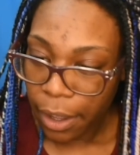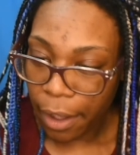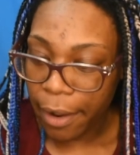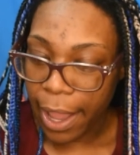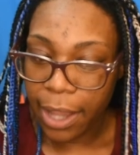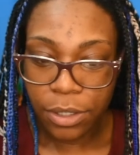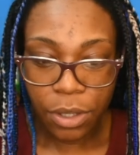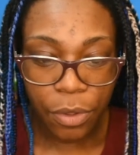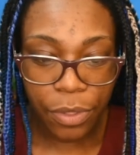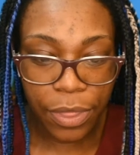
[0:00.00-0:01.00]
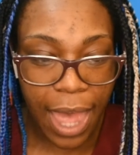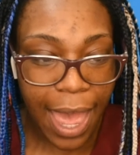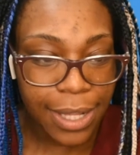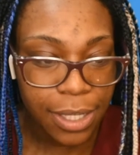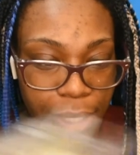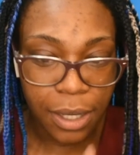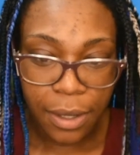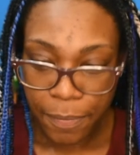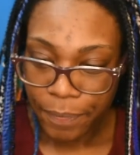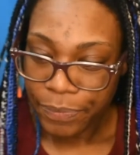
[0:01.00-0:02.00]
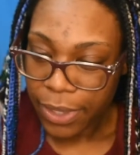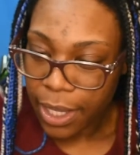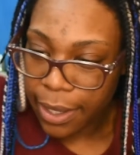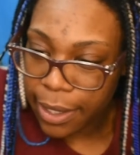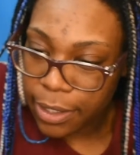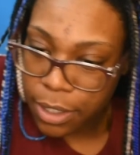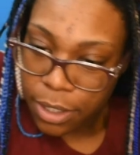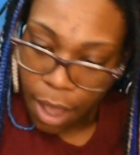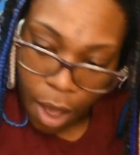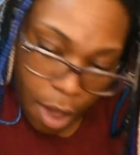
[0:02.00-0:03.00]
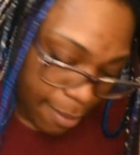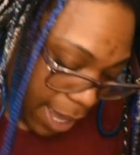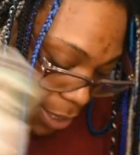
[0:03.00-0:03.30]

All right, so that was all my